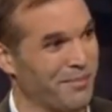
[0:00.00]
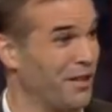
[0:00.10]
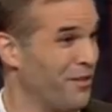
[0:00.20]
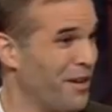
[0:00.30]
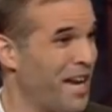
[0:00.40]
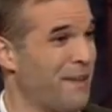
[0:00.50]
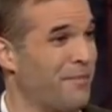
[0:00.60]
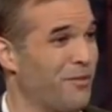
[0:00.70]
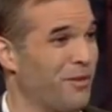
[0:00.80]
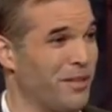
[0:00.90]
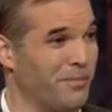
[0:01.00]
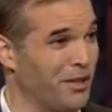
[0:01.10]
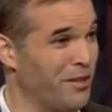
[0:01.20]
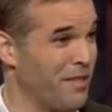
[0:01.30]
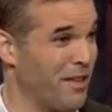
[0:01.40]
Because what happens when they
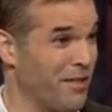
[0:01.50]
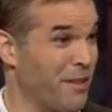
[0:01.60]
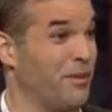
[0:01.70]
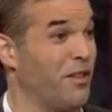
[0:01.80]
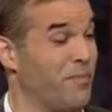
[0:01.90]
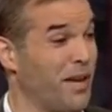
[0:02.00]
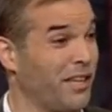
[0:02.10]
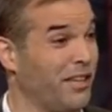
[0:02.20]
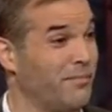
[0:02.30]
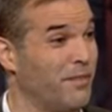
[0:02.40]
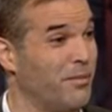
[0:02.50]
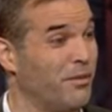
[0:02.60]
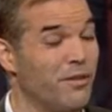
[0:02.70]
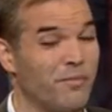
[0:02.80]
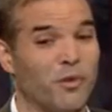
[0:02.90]
blow themselves up in a speculative bubble?